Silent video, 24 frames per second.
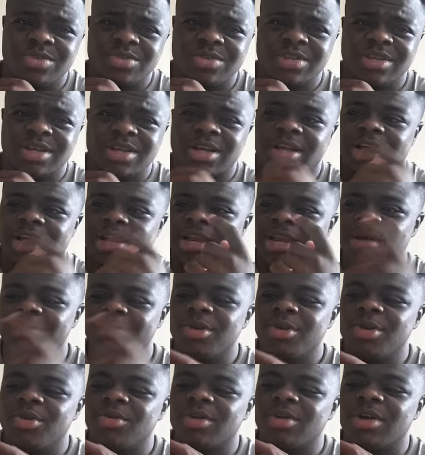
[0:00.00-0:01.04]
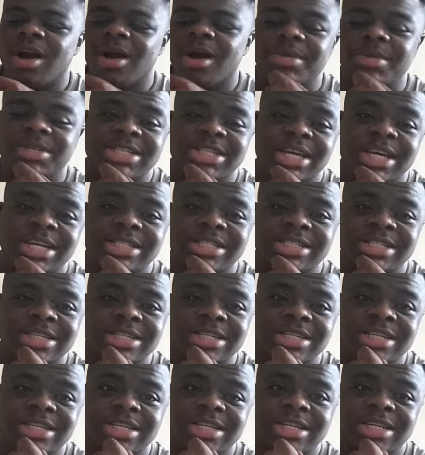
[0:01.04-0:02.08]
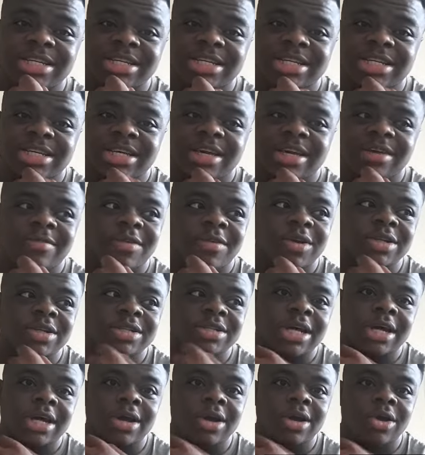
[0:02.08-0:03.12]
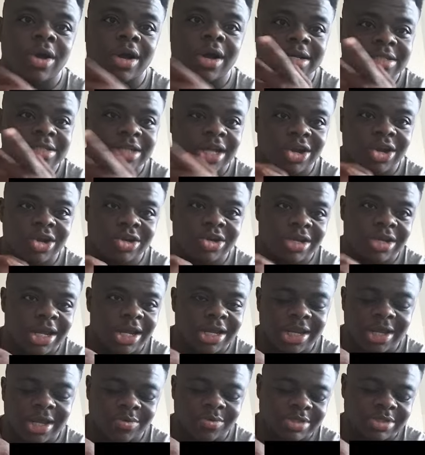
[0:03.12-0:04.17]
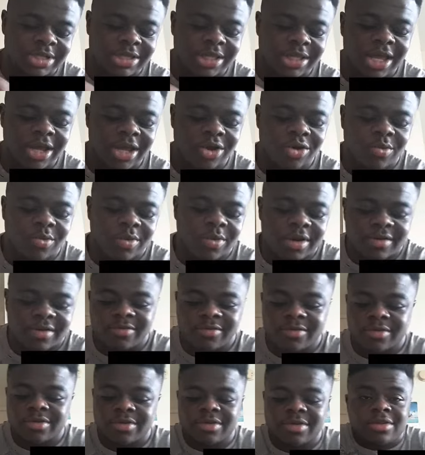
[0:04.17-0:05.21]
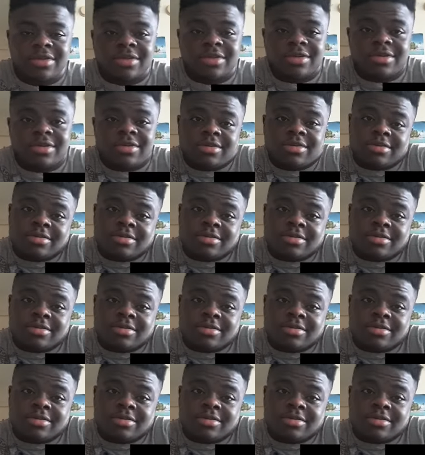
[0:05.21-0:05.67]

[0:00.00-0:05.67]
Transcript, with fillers: you? Let me know in the comment section if her and Tyga go out, cause I heard like there was a thing or whatever.